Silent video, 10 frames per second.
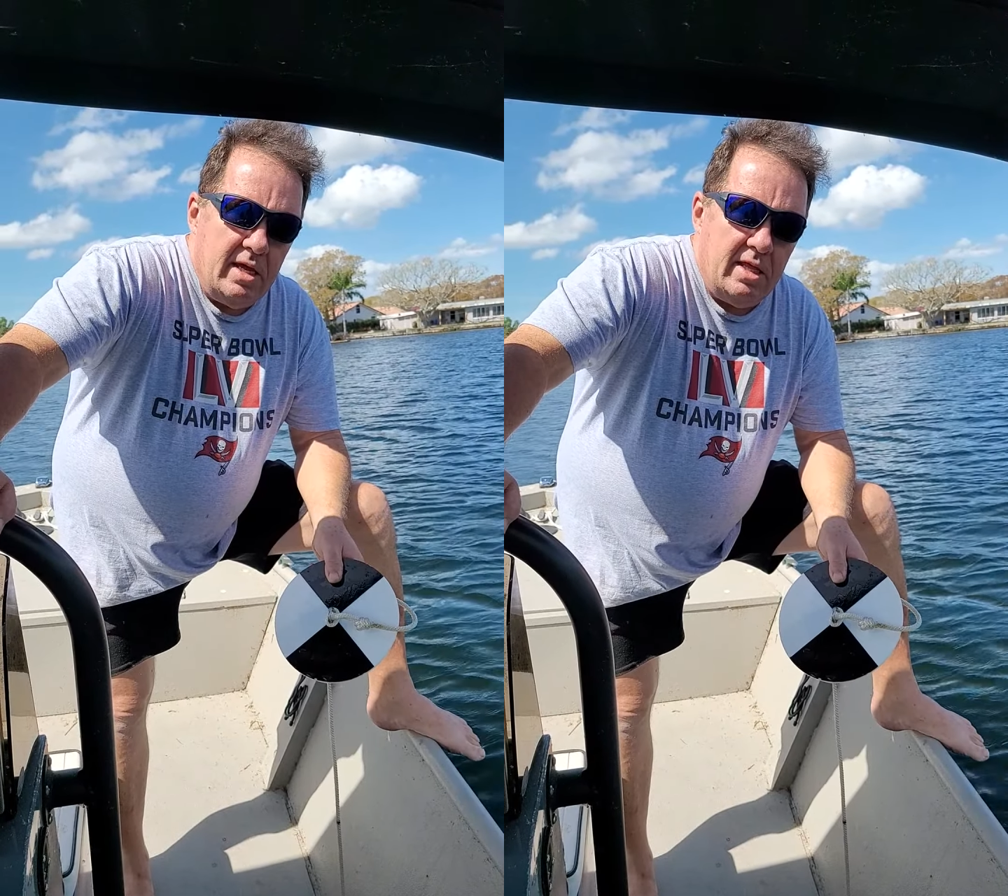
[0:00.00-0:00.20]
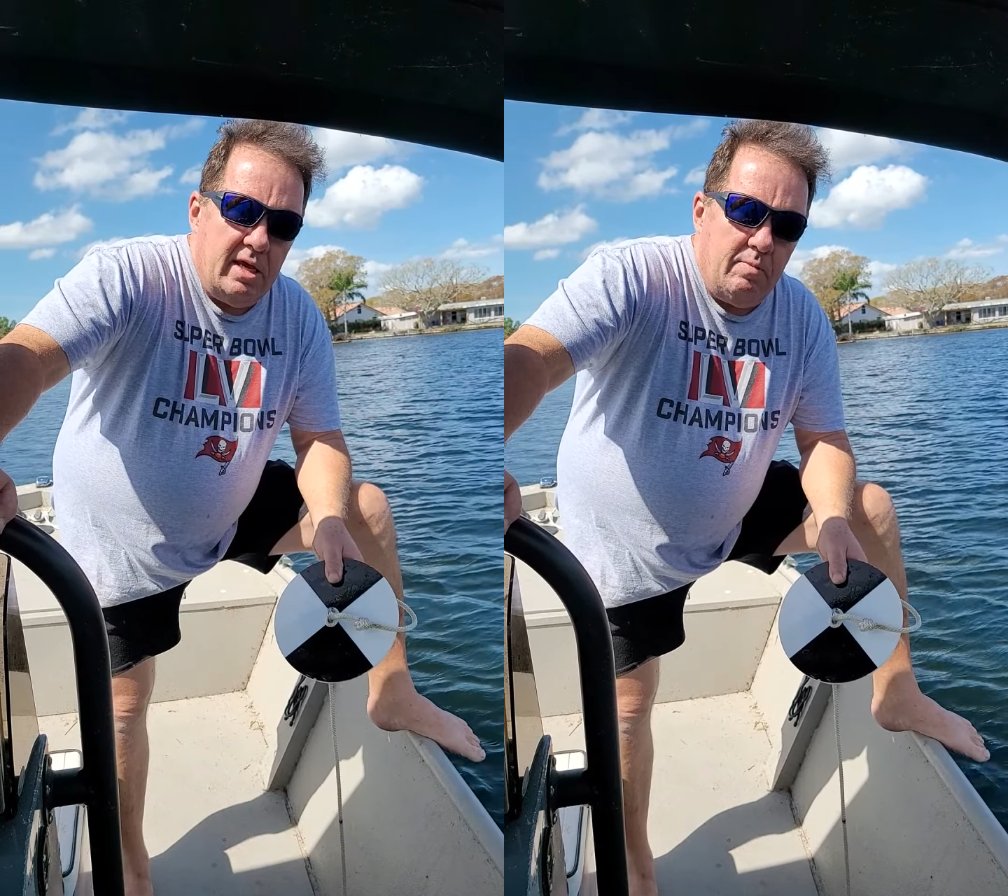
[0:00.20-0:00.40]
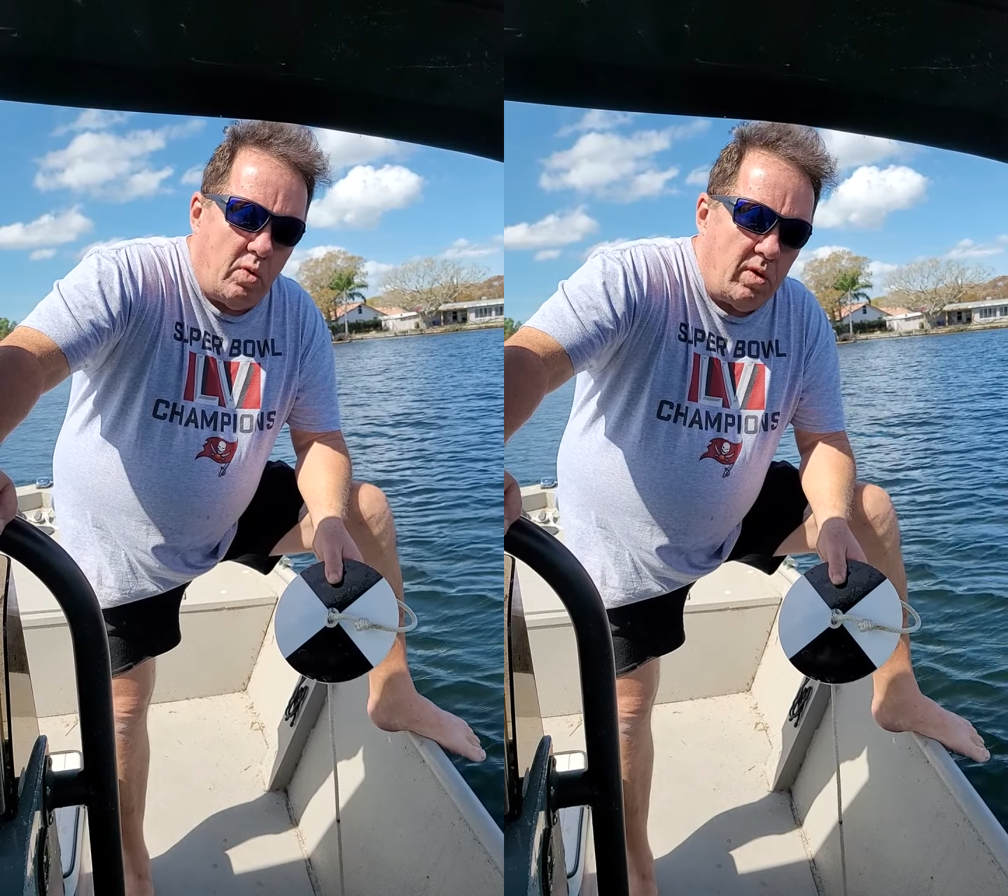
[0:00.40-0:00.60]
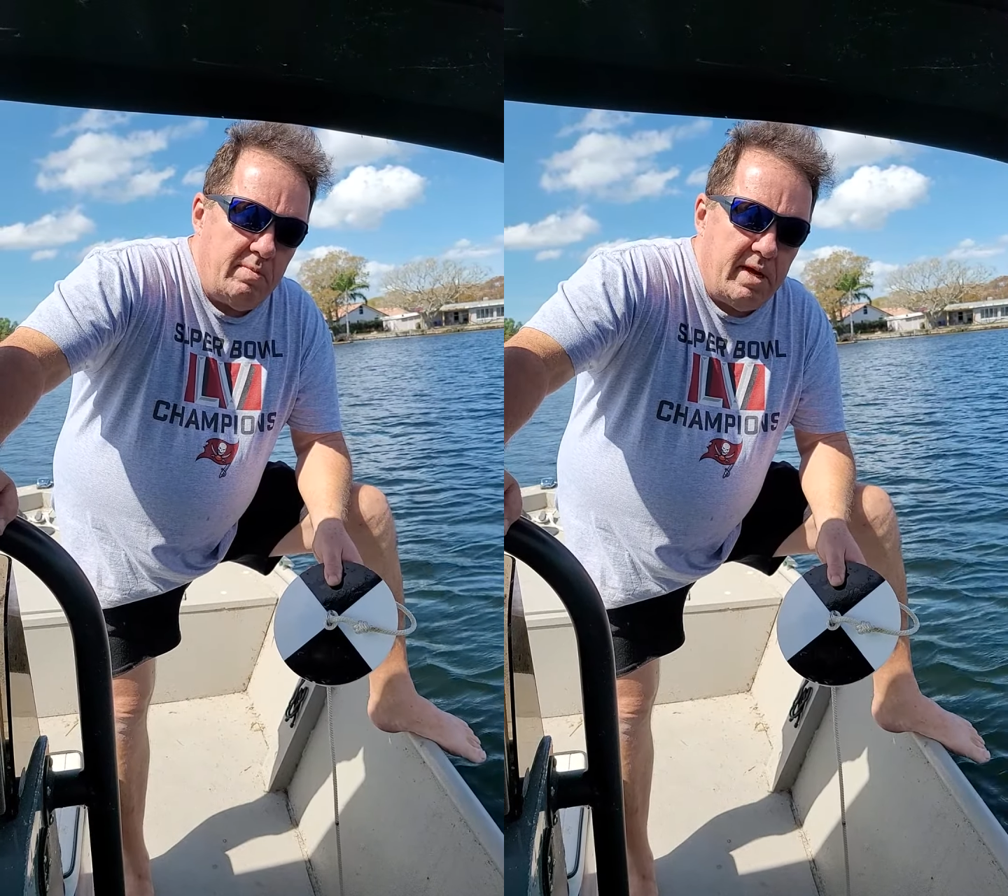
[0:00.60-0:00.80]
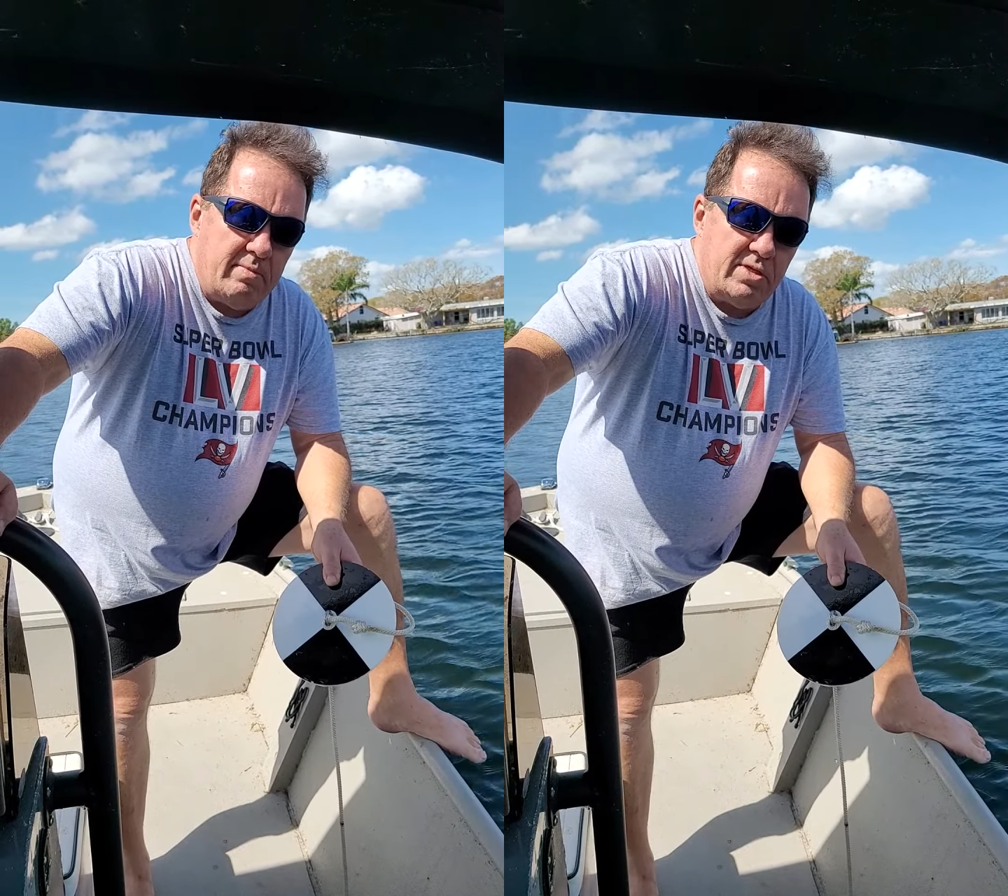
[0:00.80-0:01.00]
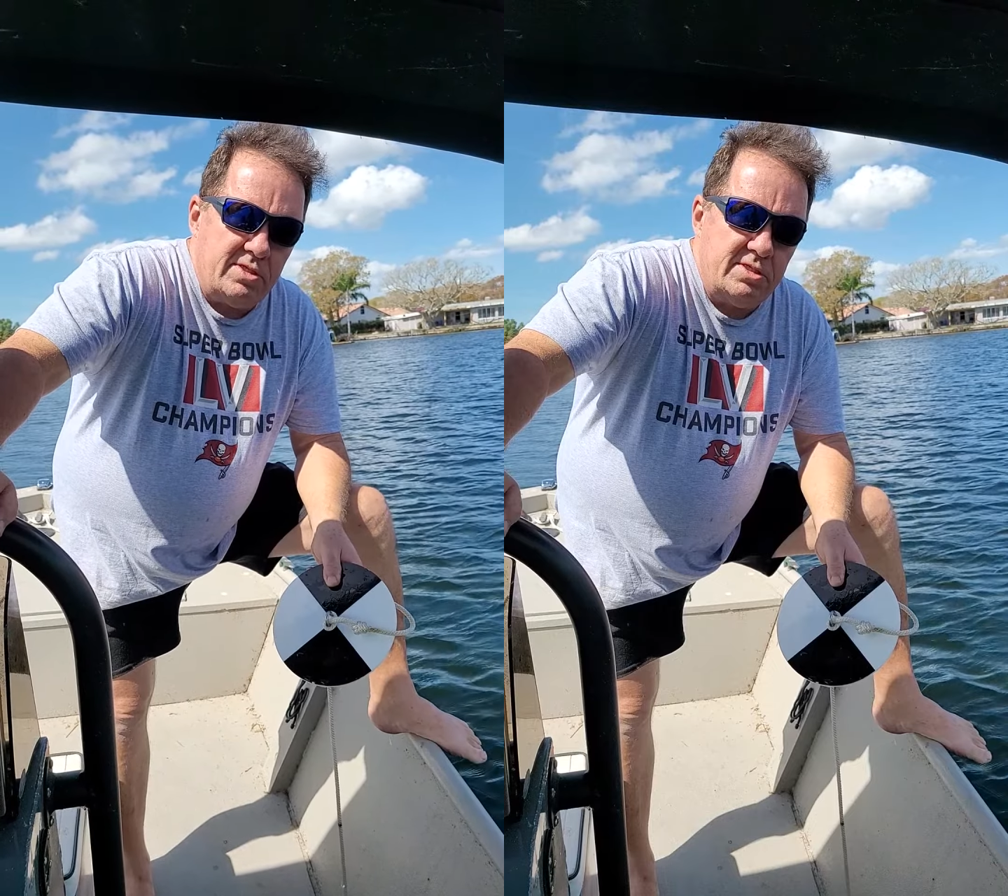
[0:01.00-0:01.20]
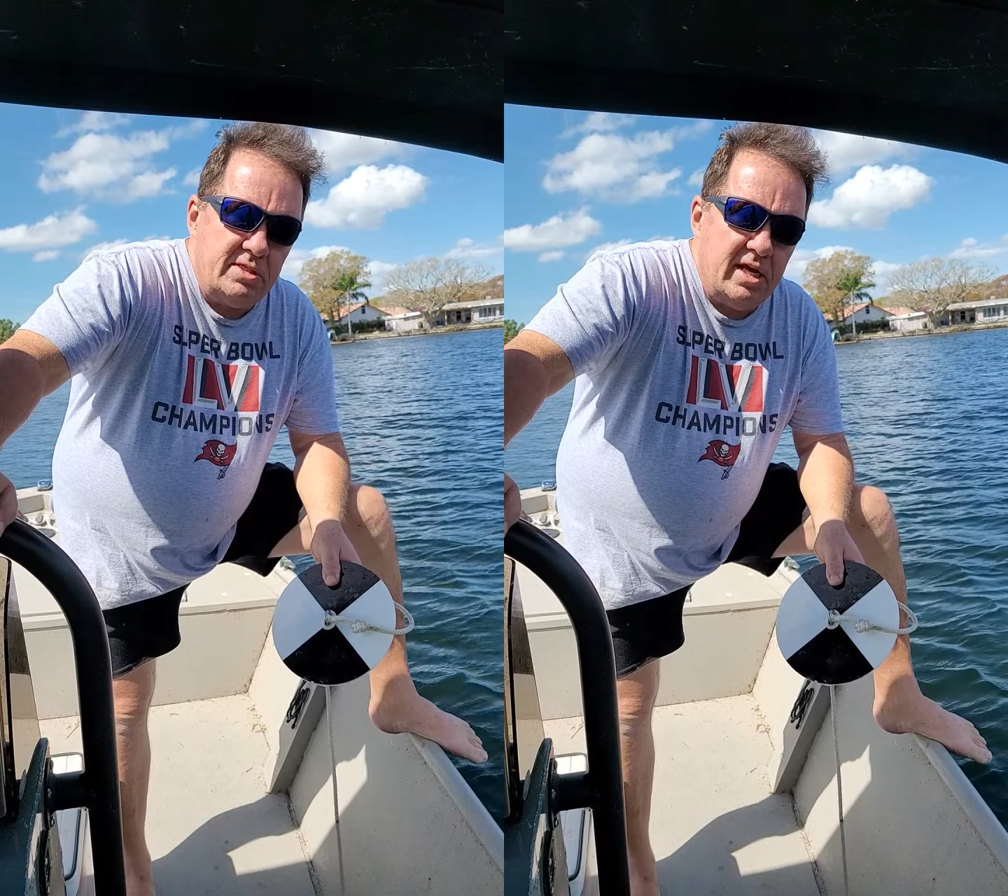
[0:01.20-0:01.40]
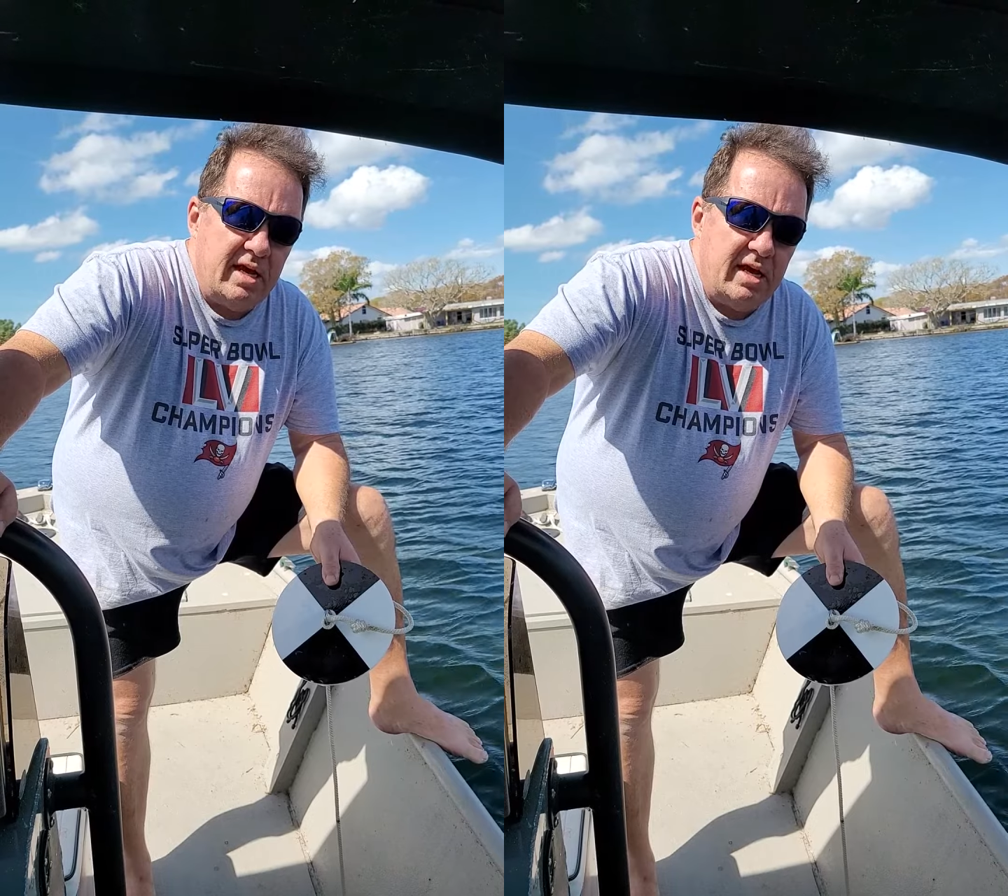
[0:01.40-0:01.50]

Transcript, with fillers: The board members